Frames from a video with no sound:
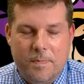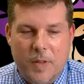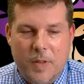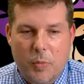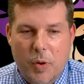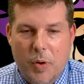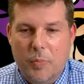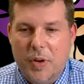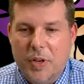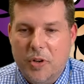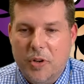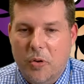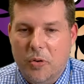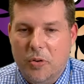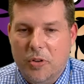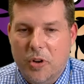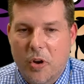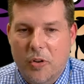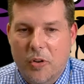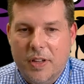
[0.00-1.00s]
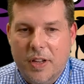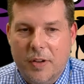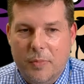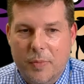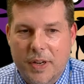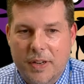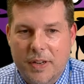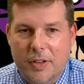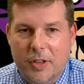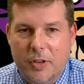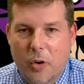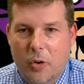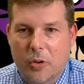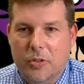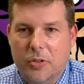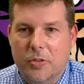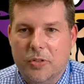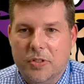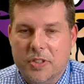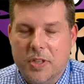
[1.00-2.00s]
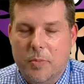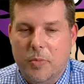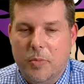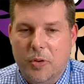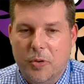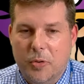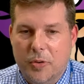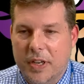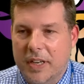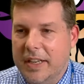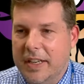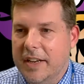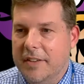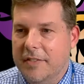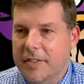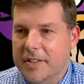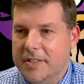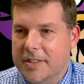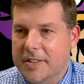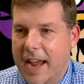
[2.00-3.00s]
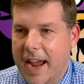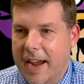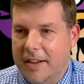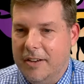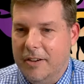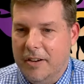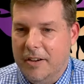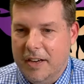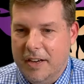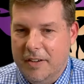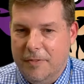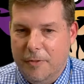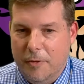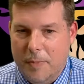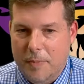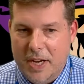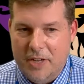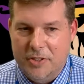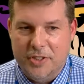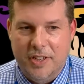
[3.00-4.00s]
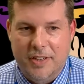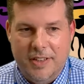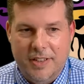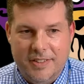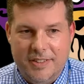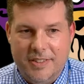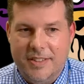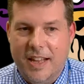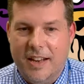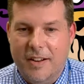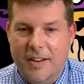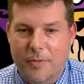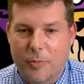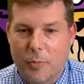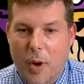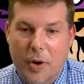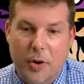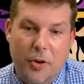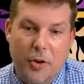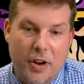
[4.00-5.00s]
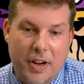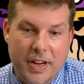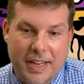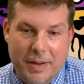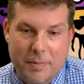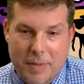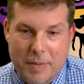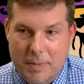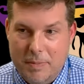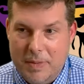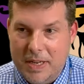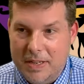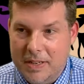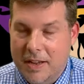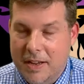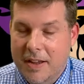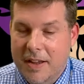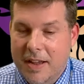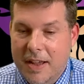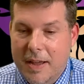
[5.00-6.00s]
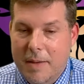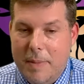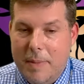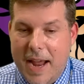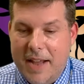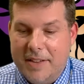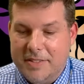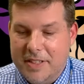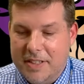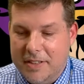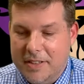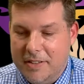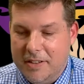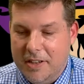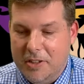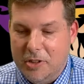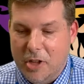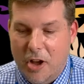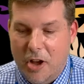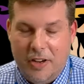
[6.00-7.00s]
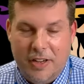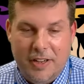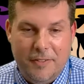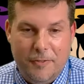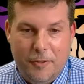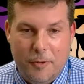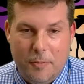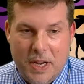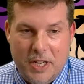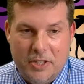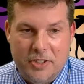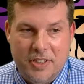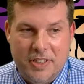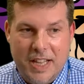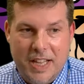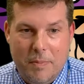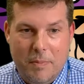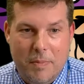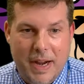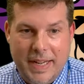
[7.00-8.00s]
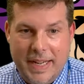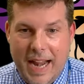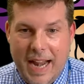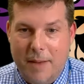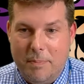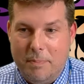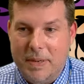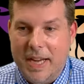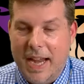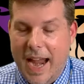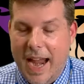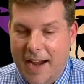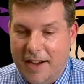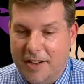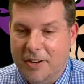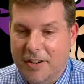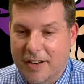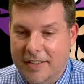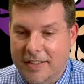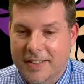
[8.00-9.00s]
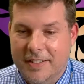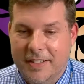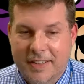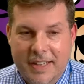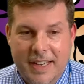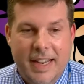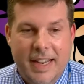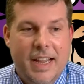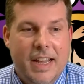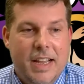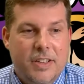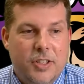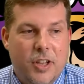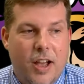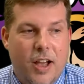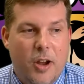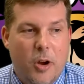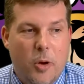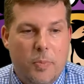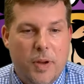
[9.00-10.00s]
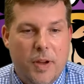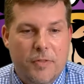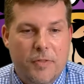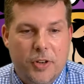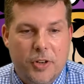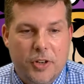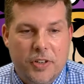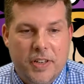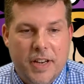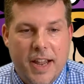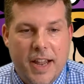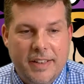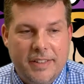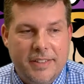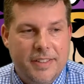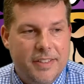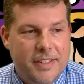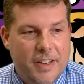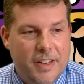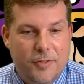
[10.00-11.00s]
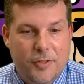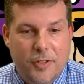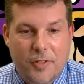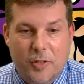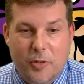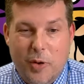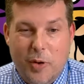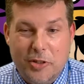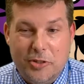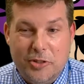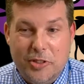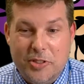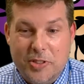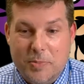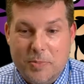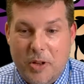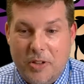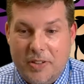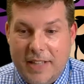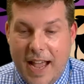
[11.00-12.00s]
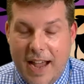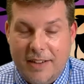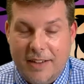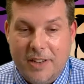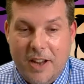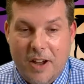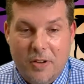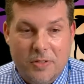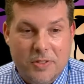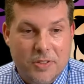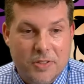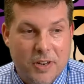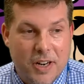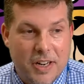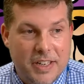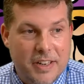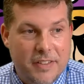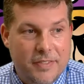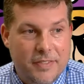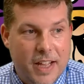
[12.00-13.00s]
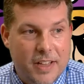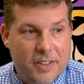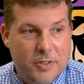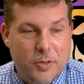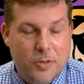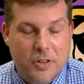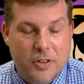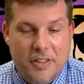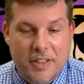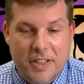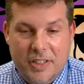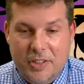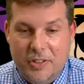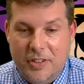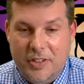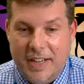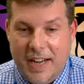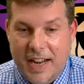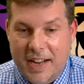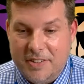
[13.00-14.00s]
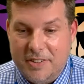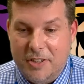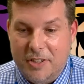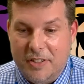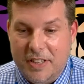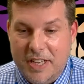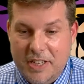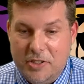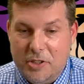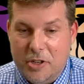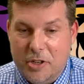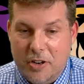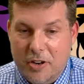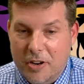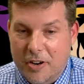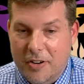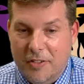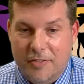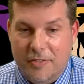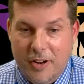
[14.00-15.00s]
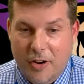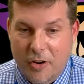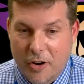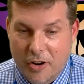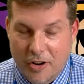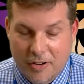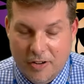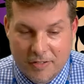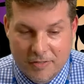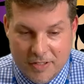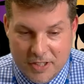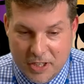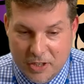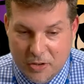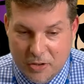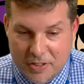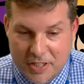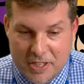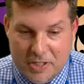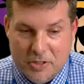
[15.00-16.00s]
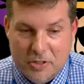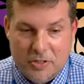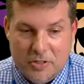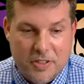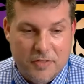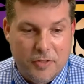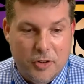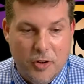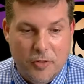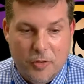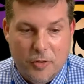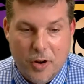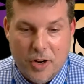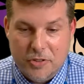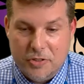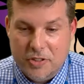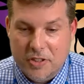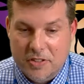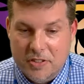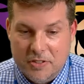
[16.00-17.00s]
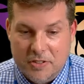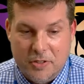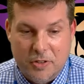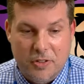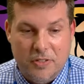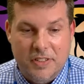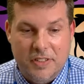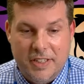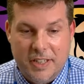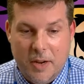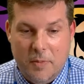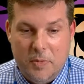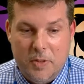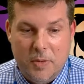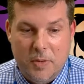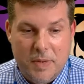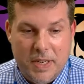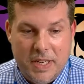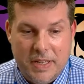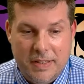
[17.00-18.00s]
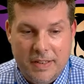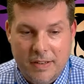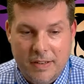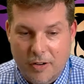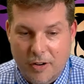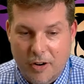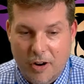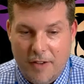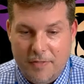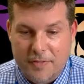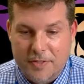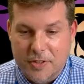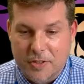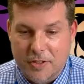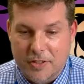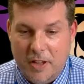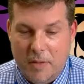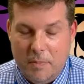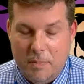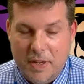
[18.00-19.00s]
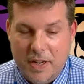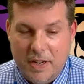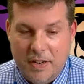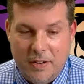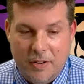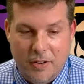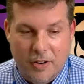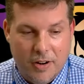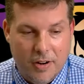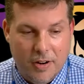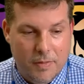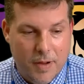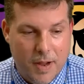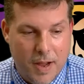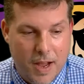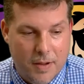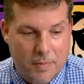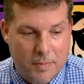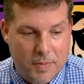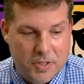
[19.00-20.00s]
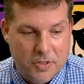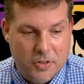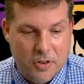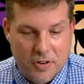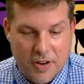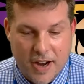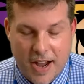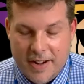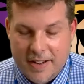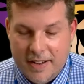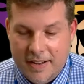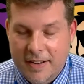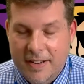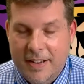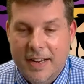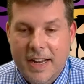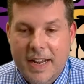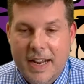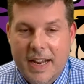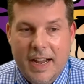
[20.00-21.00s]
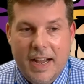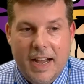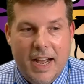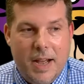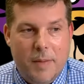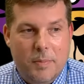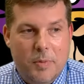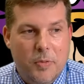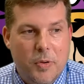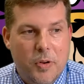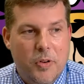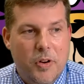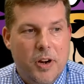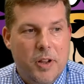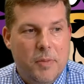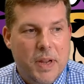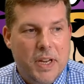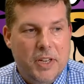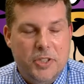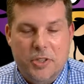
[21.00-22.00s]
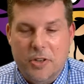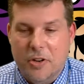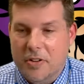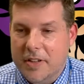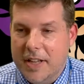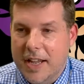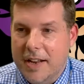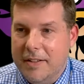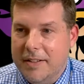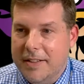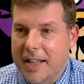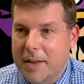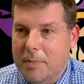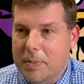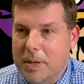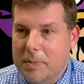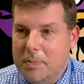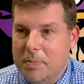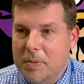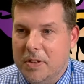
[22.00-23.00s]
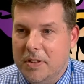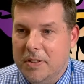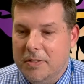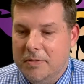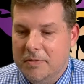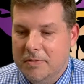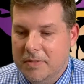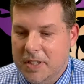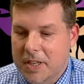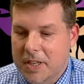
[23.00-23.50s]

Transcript: when we don't know, that we go to someone who can give us accurate information instead of wondering and maybe passing along information that might not be accurate. So I hope you have a good night. If you have questions about lockdowns or any of that sort of thing, you can ask your teacher, or teachers, if you have questions, certainly come to me or Officer Klumpian or Mr. Arada. But we want to make sure that people